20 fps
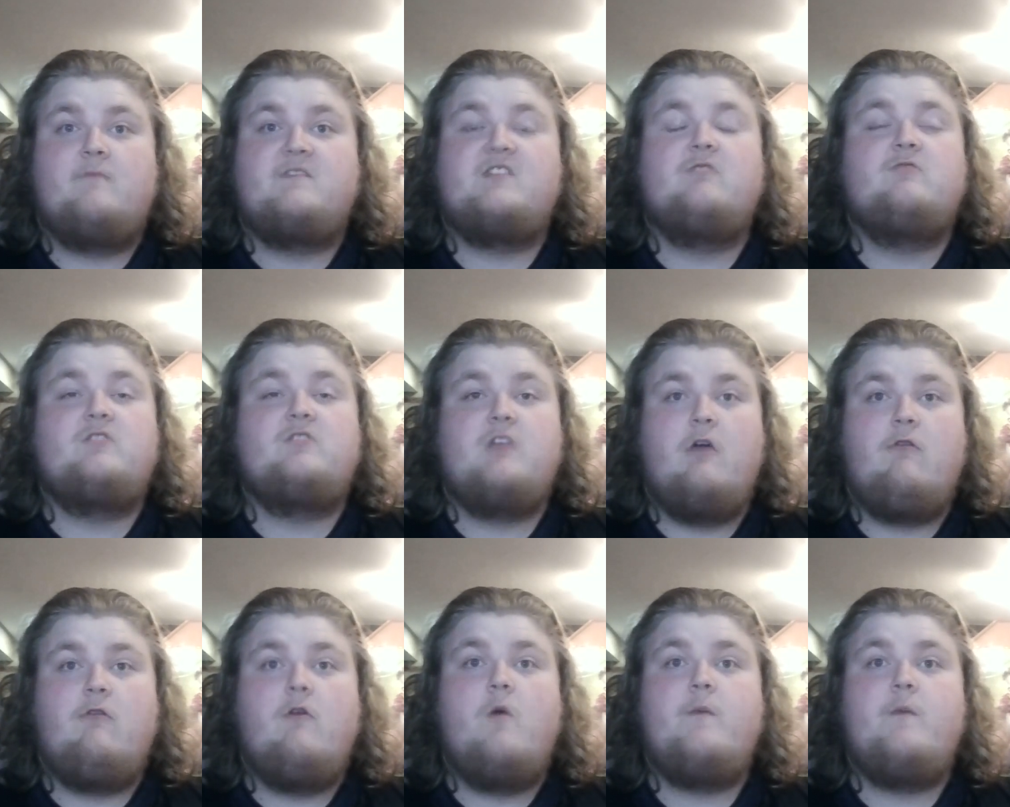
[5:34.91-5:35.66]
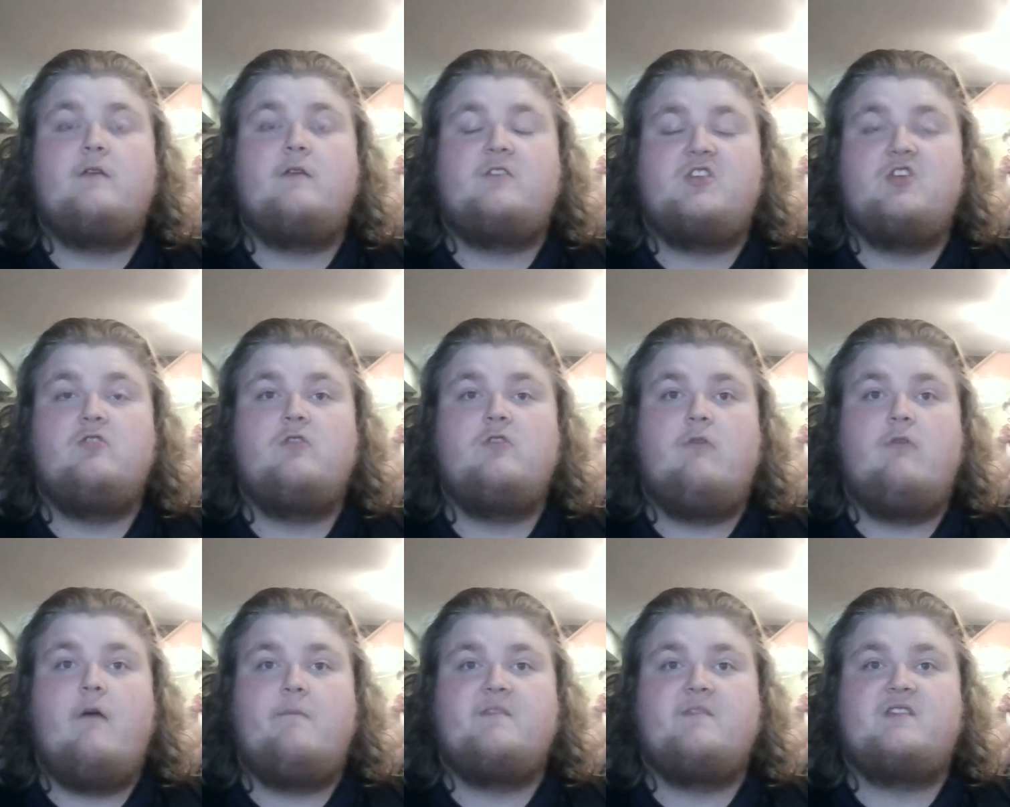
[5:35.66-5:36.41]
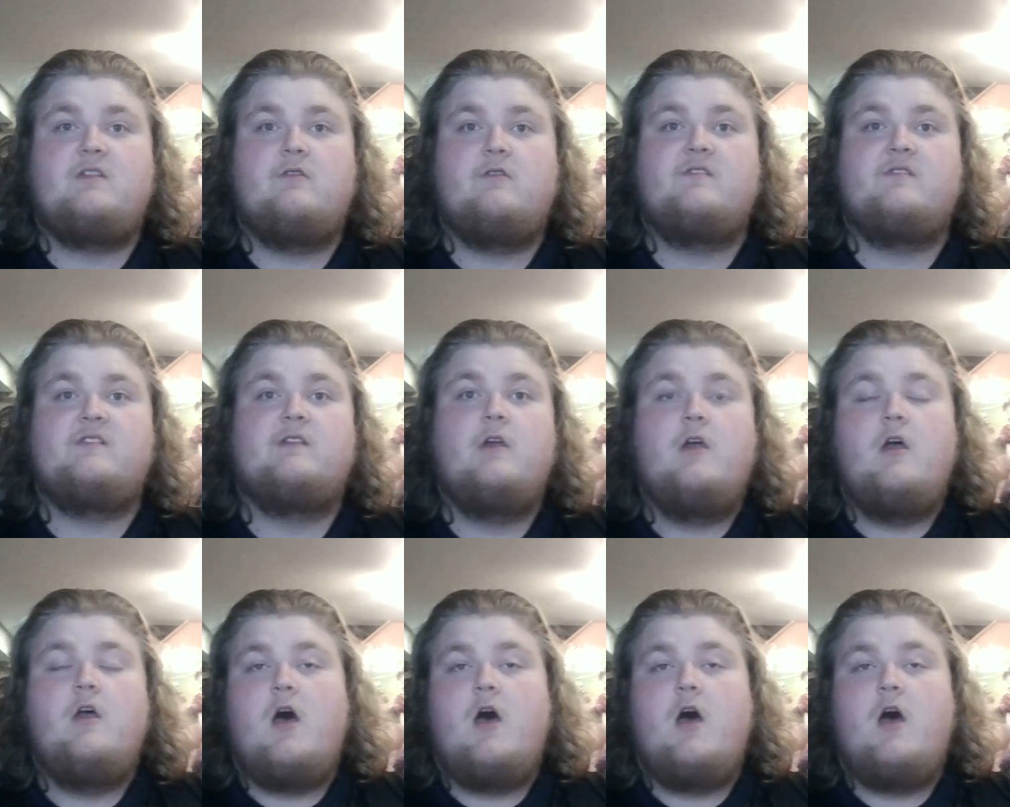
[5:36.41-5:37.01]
So there will be 2 new episodes